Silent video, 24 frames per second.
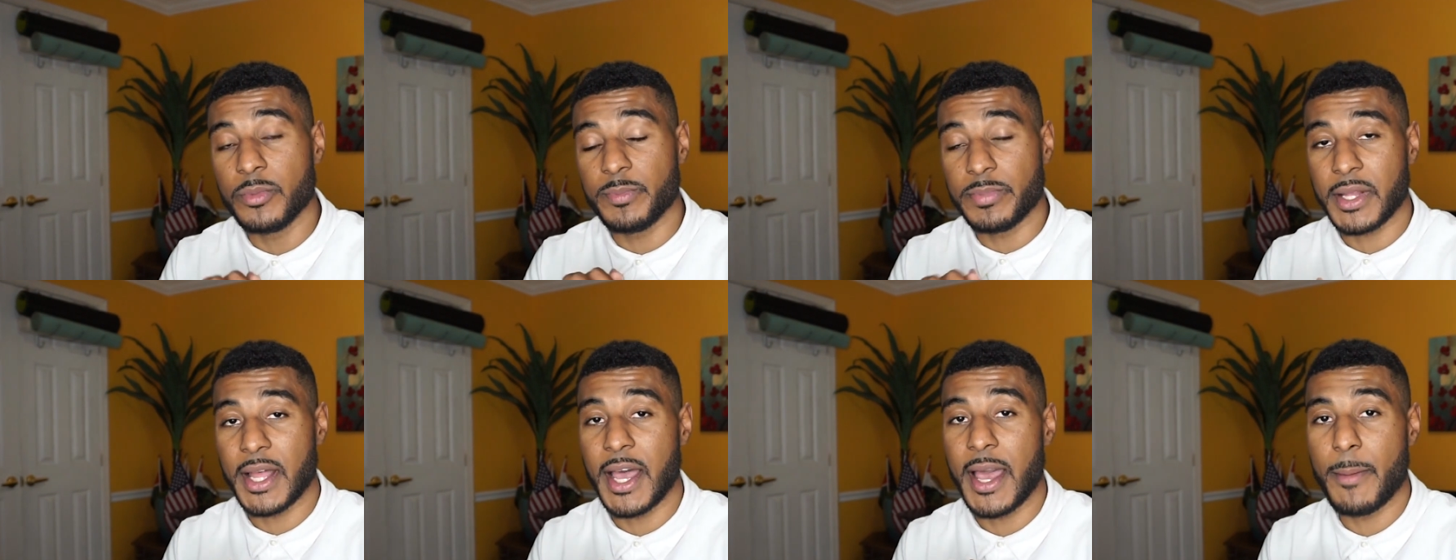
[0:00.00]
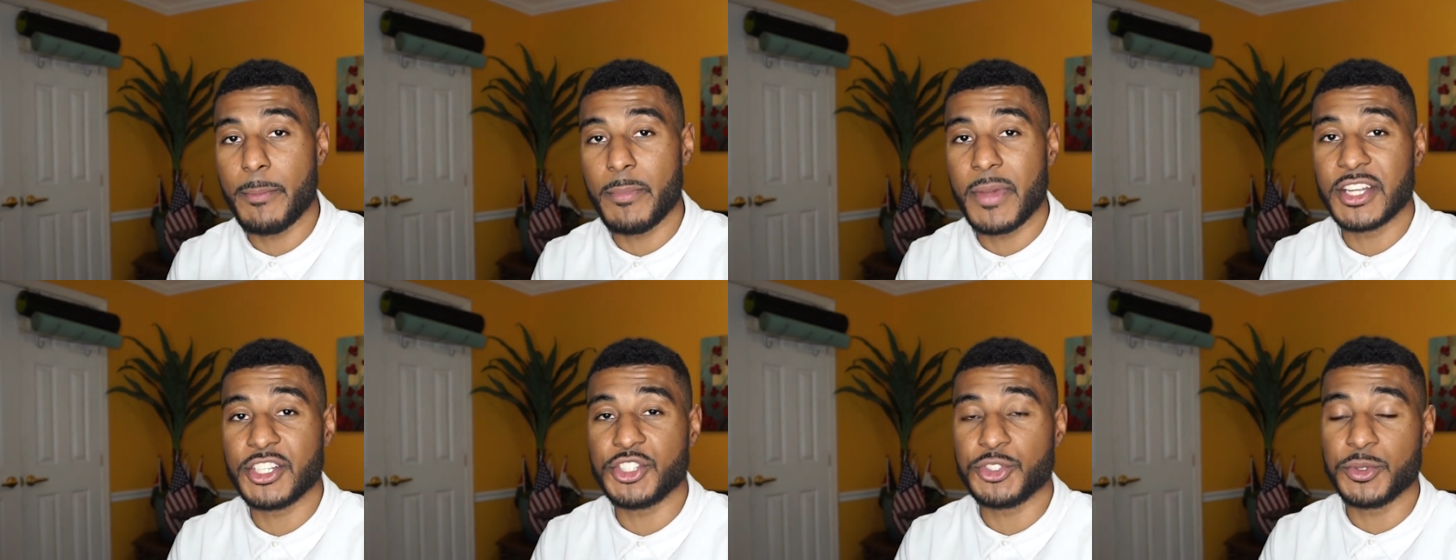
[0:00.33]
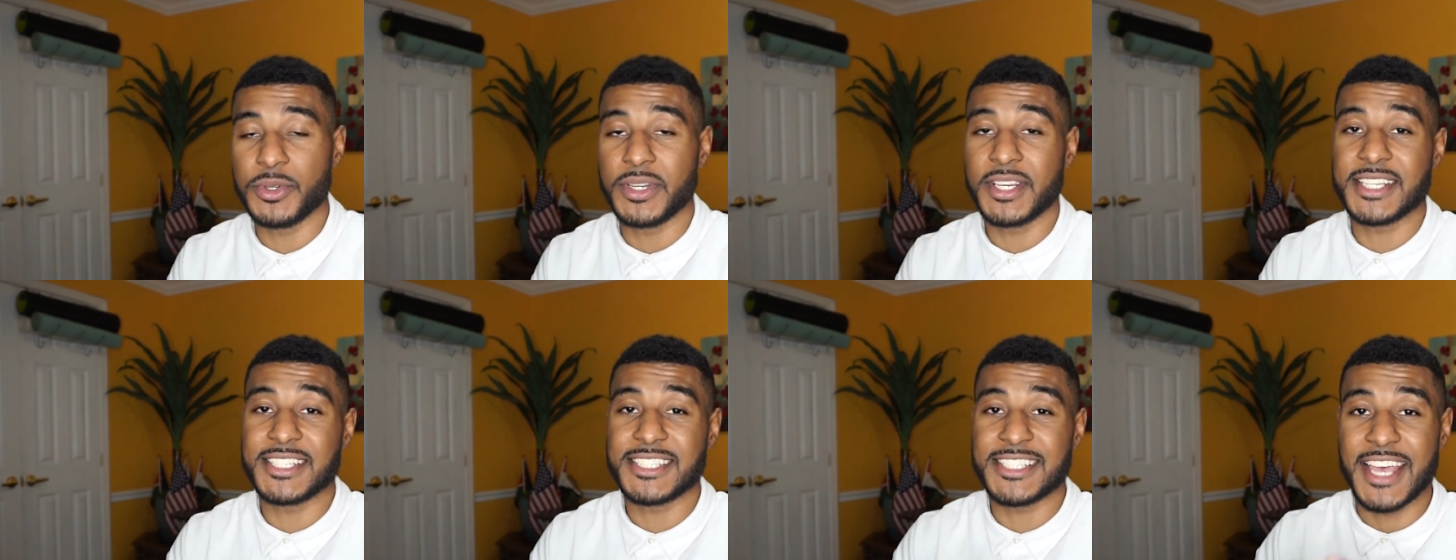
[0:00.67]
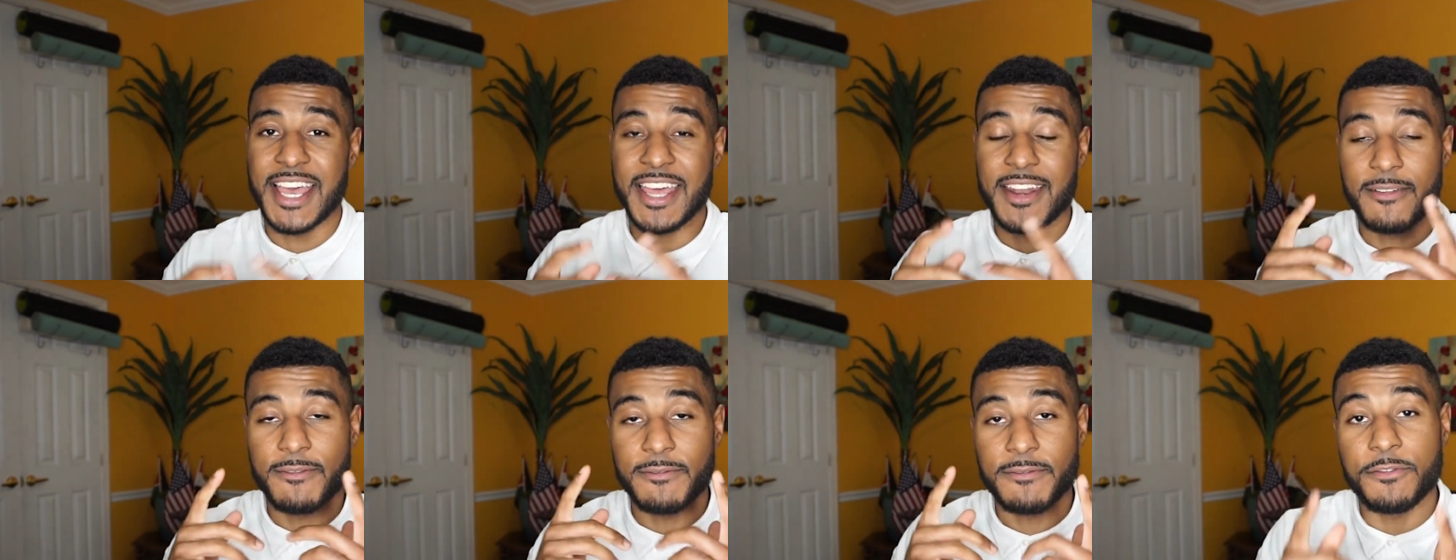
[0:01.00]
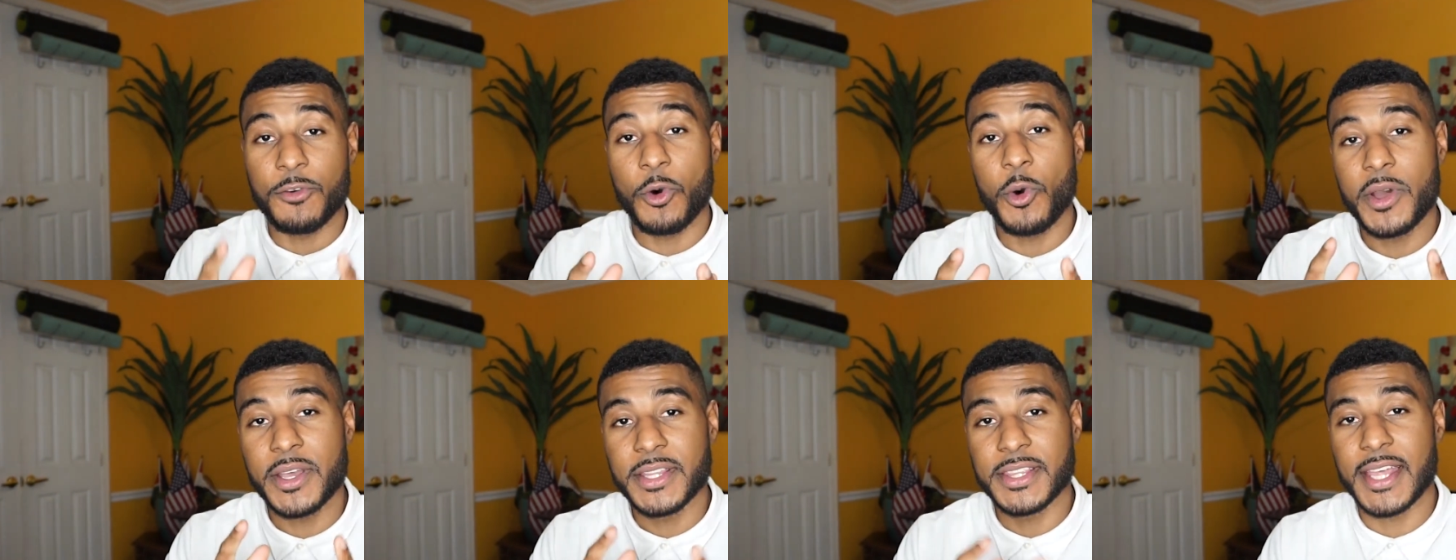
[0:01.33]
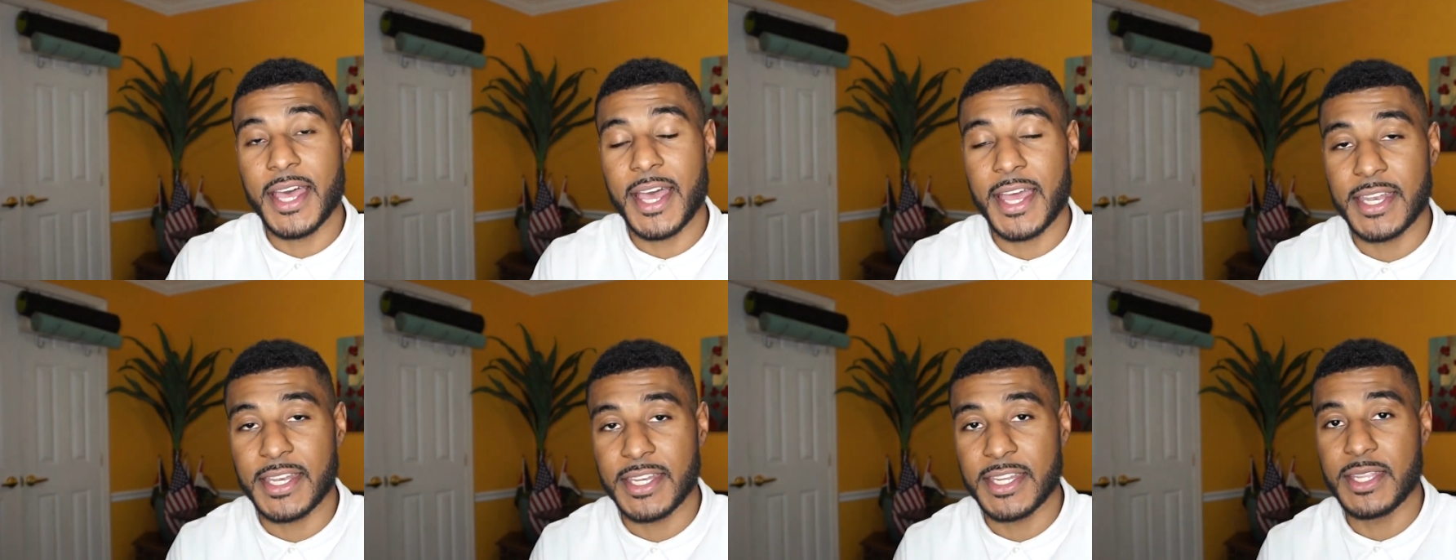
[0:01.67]
plyometrics and avoid
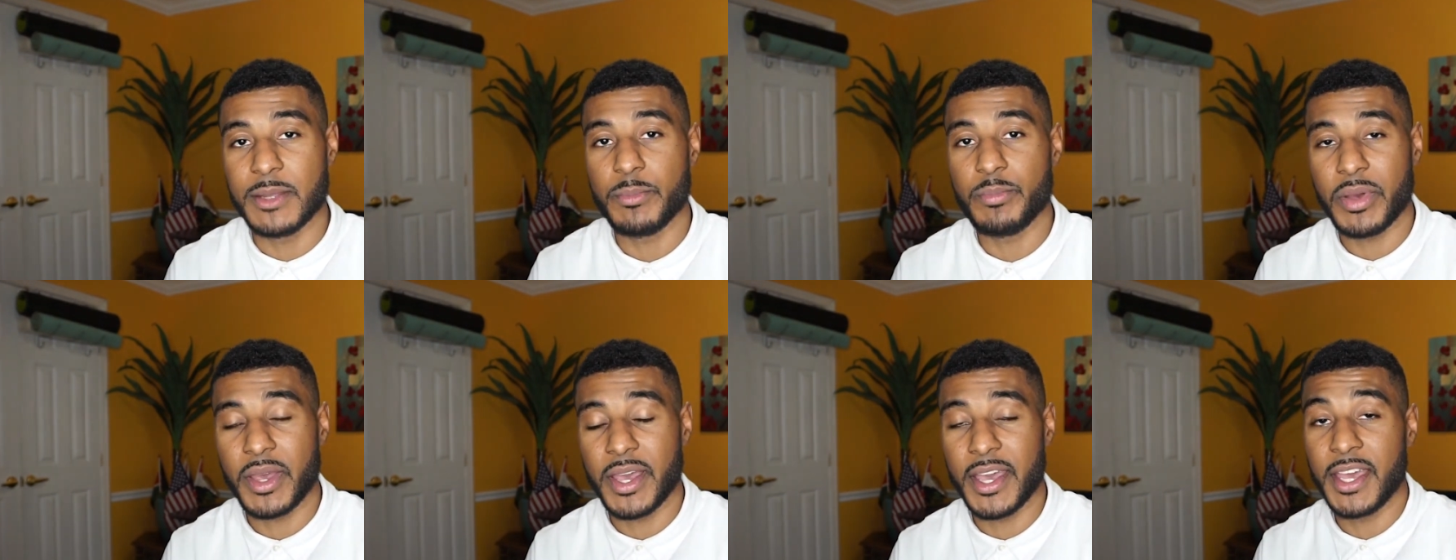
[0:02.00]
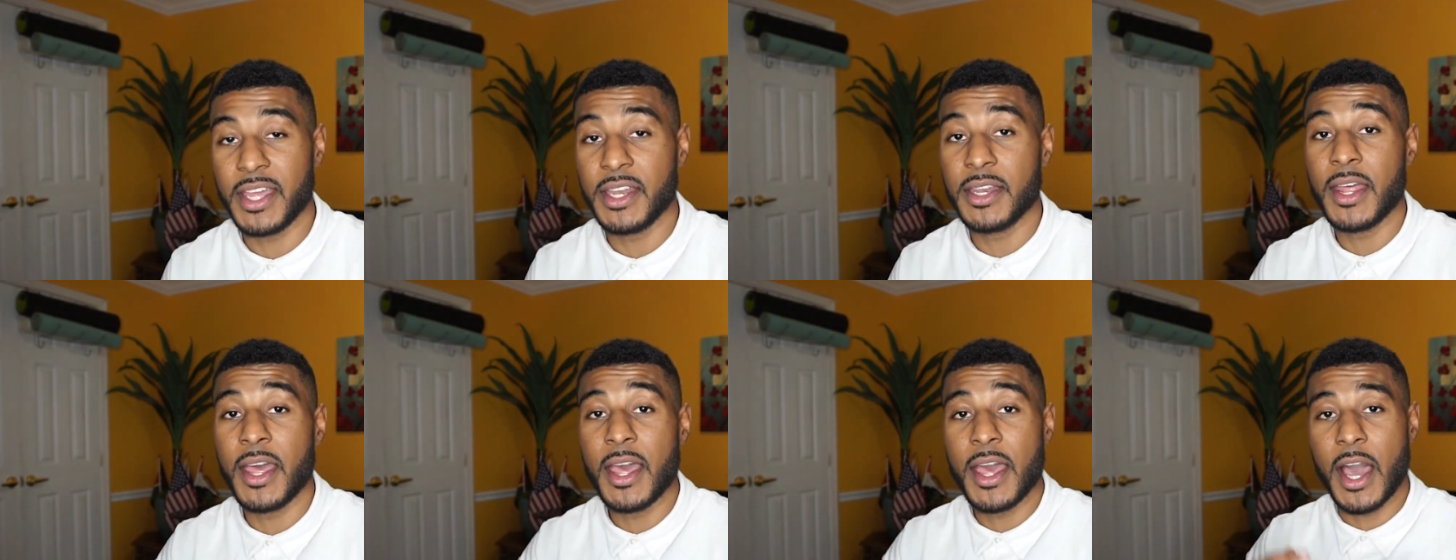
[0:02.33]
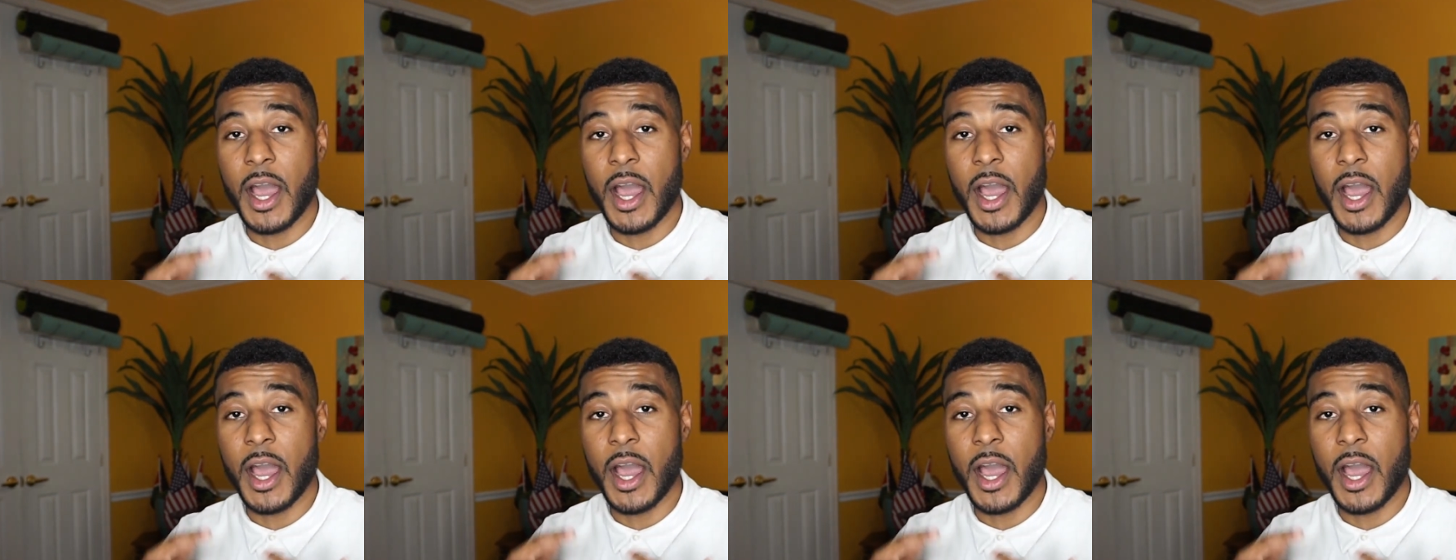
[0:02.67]
that knee pain.